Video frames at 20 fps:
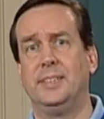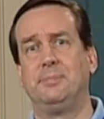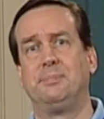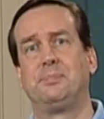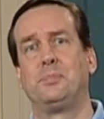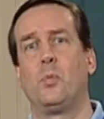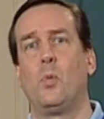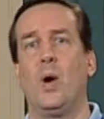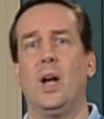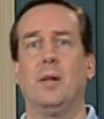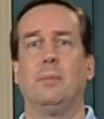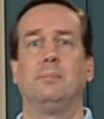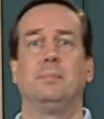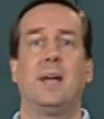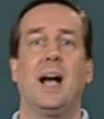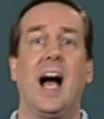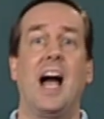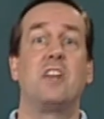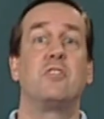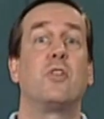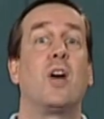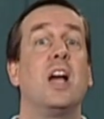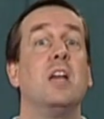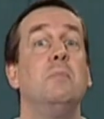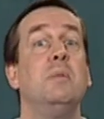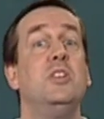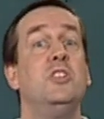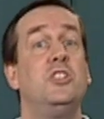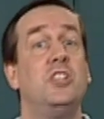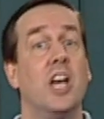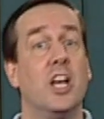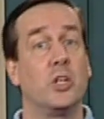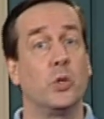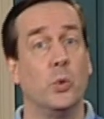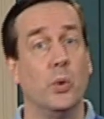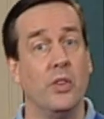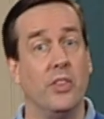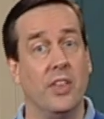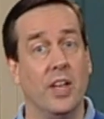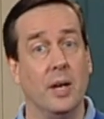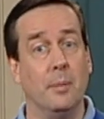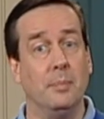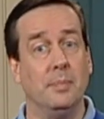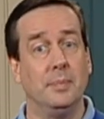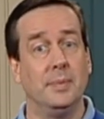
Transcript: Well, I try and be gentle with them,